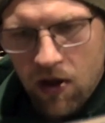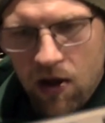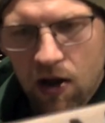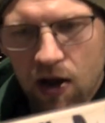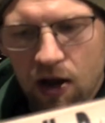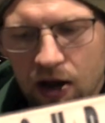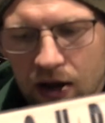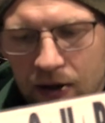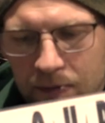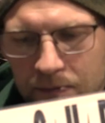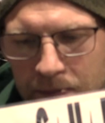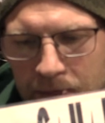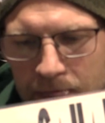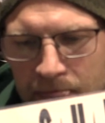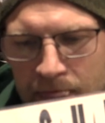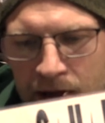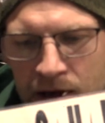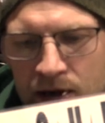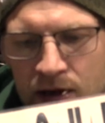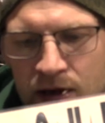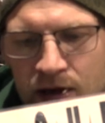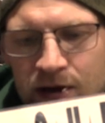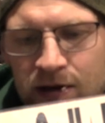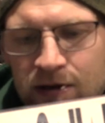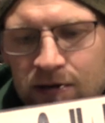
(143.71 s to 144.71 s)
Um,
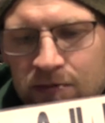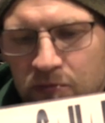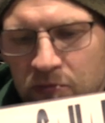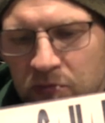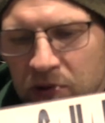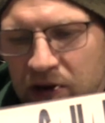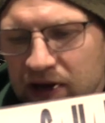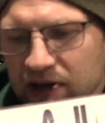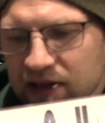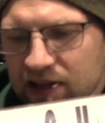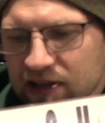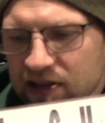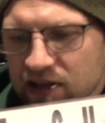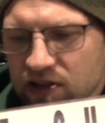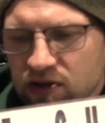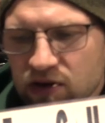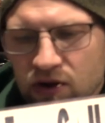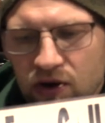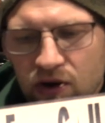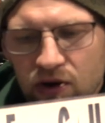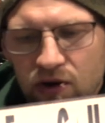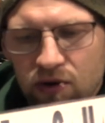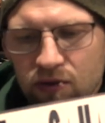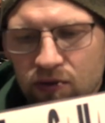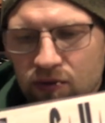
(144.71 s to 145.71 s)
but you
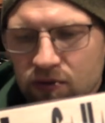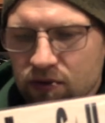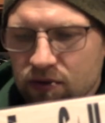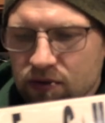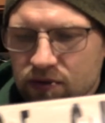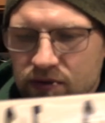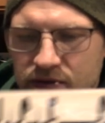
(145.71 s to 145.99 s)
know,